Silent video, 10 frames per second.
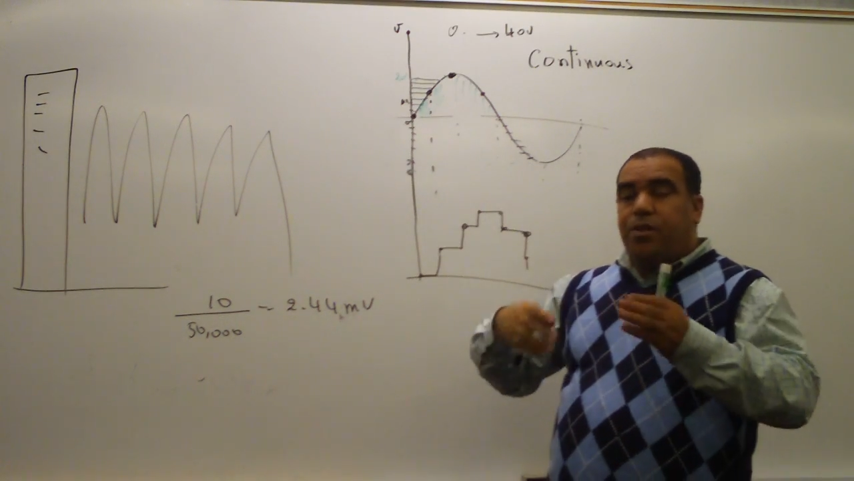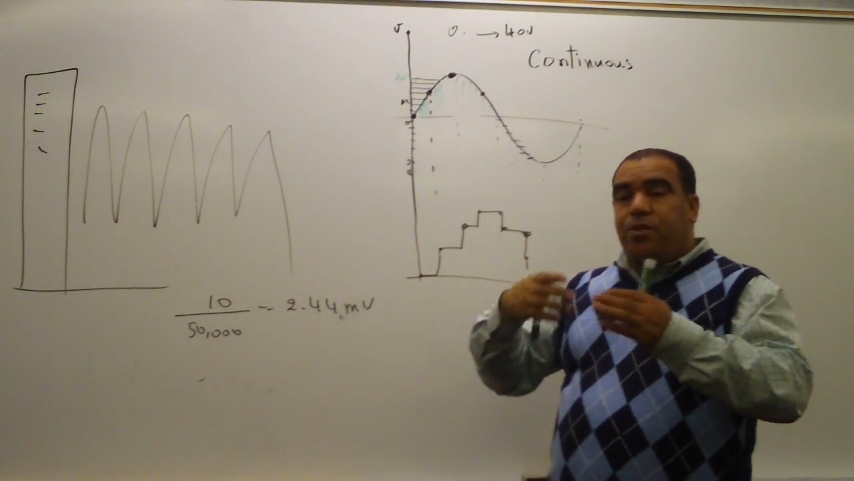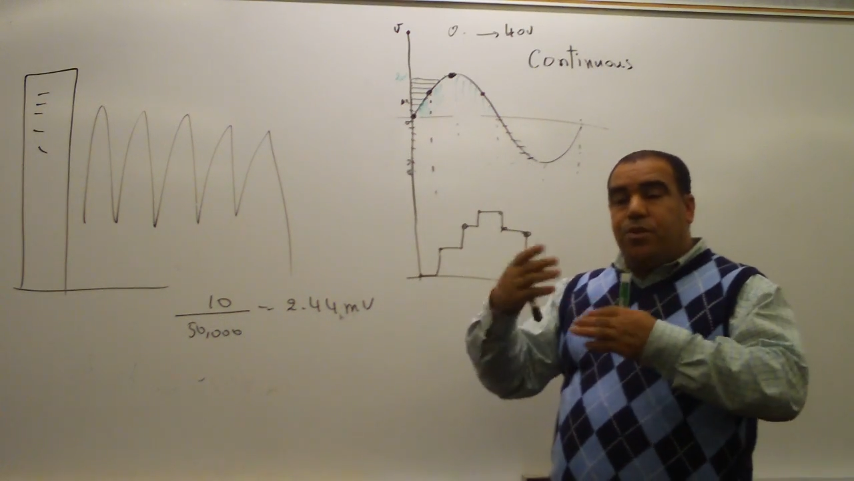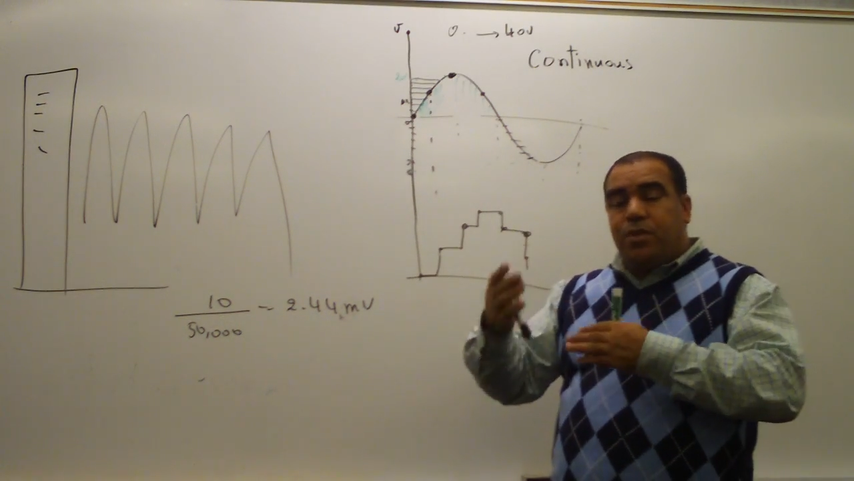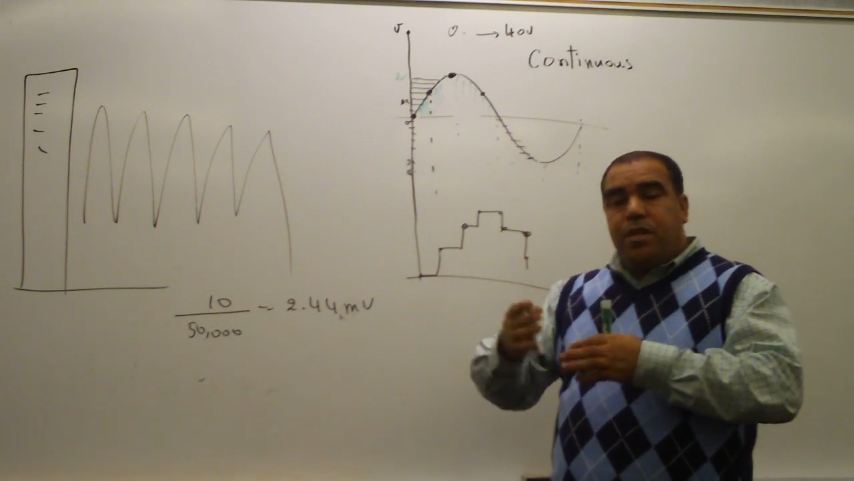
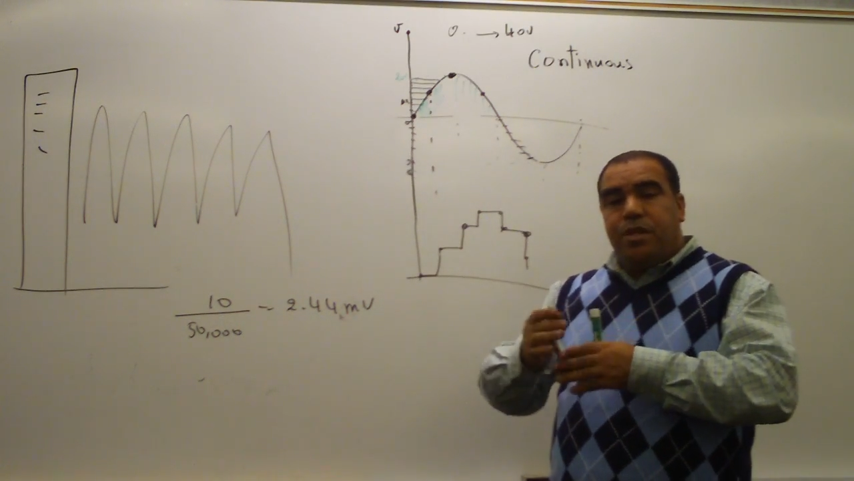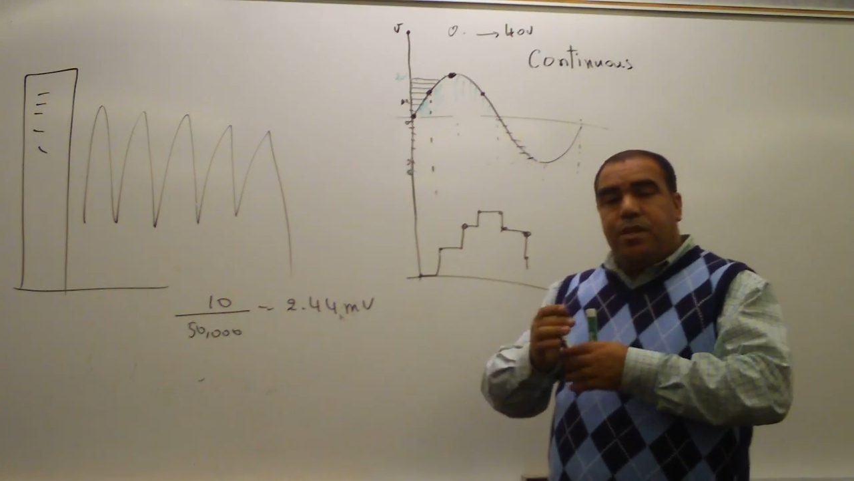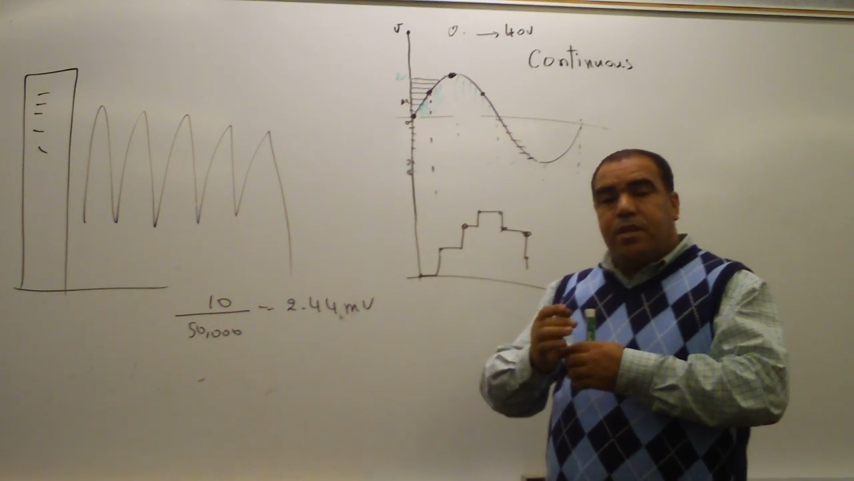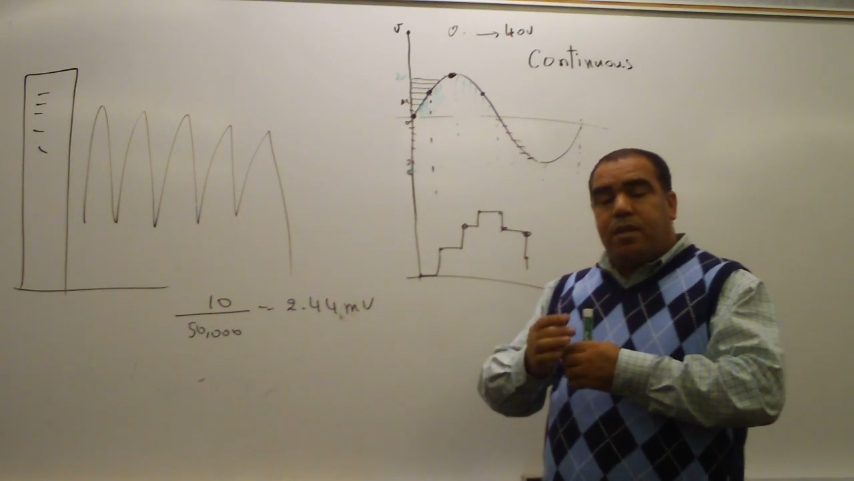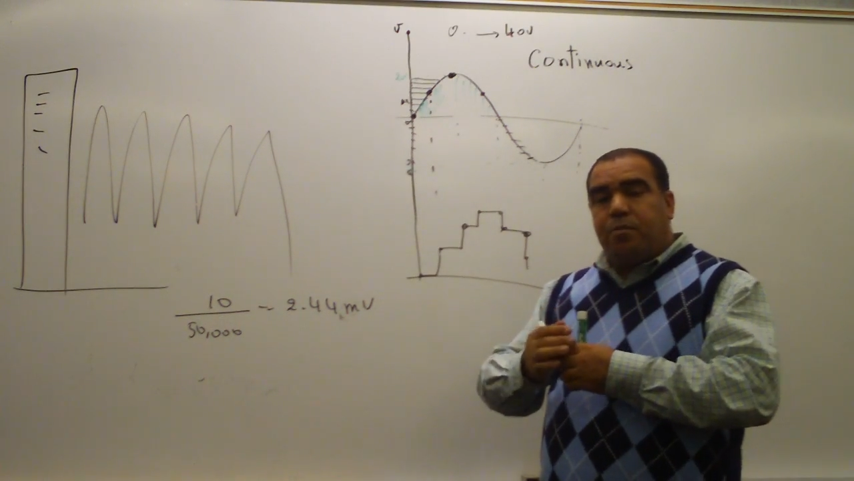Usually
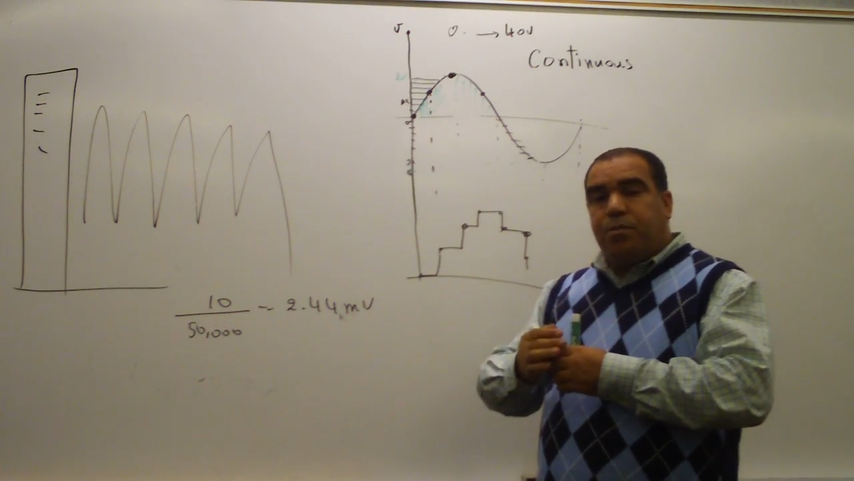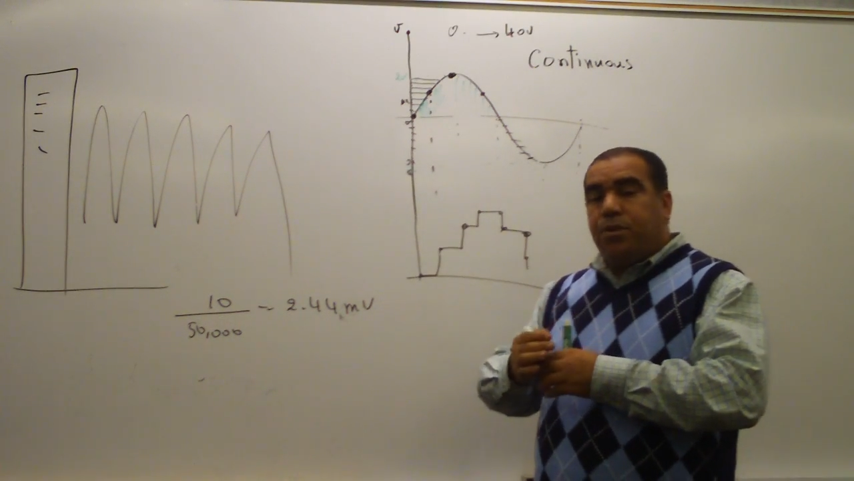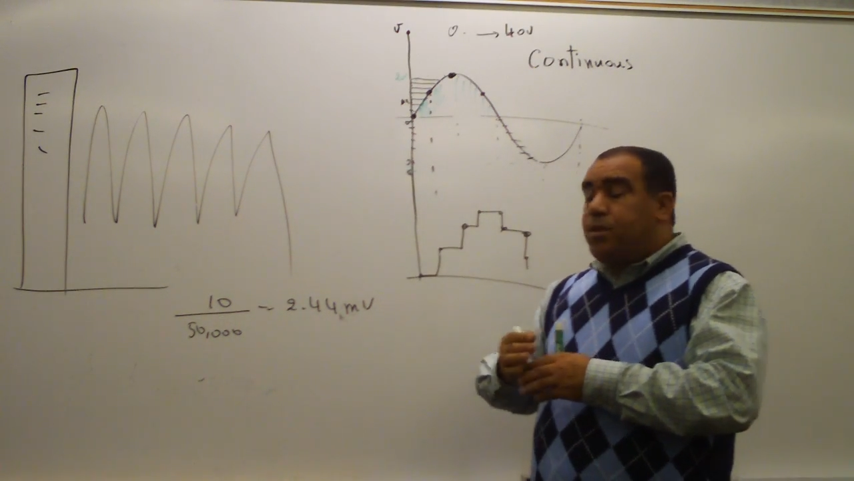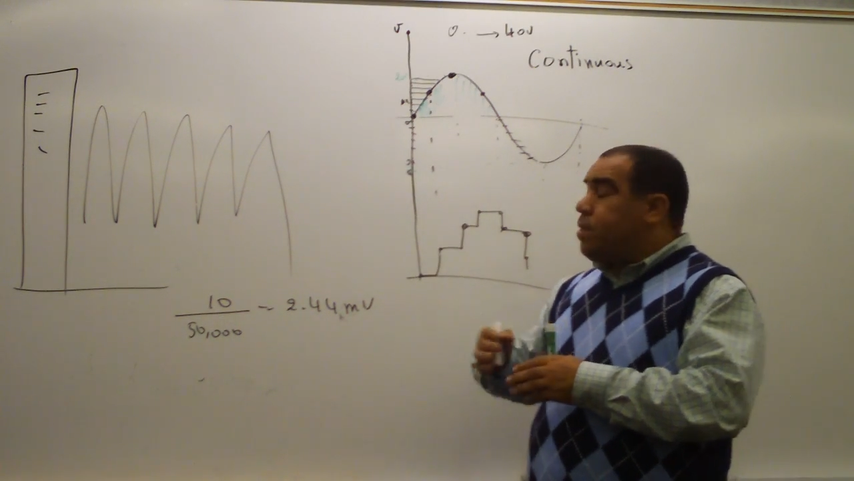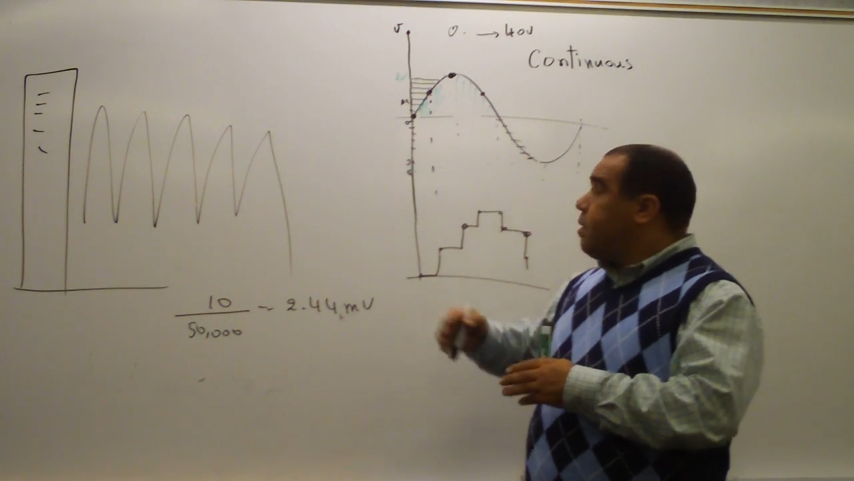these
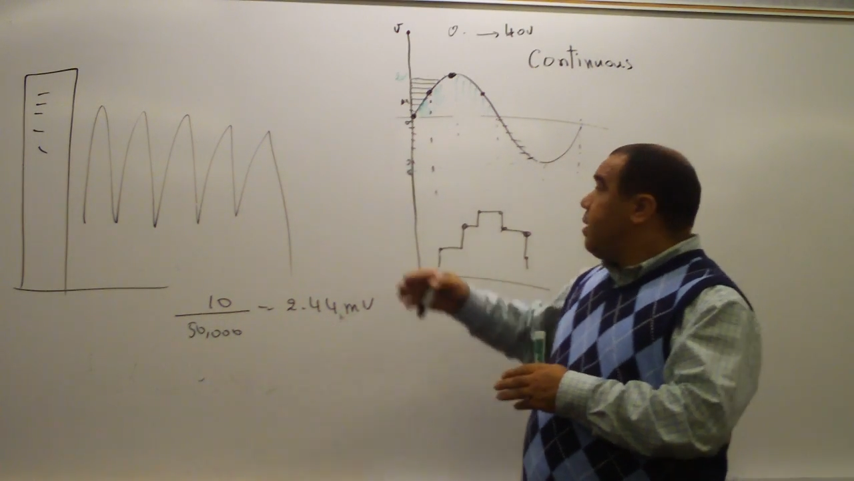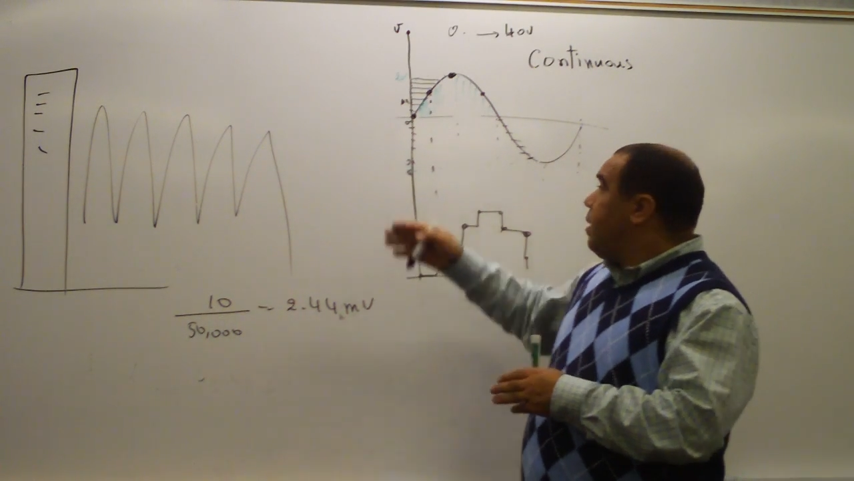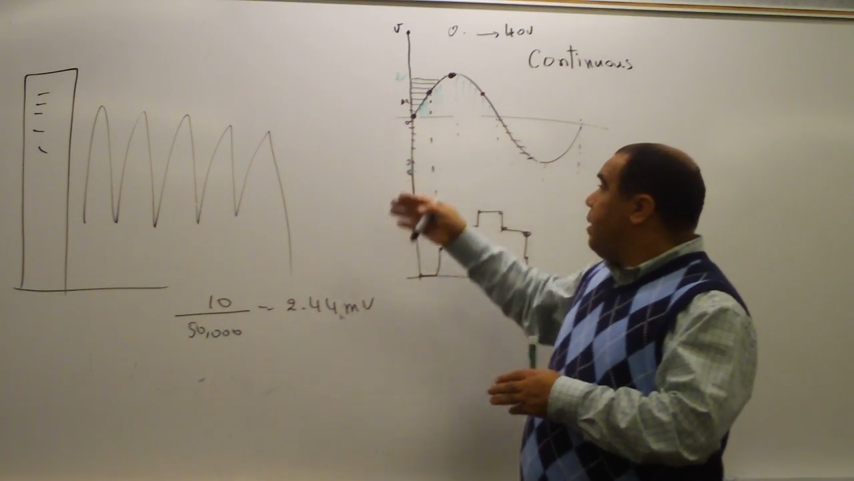computers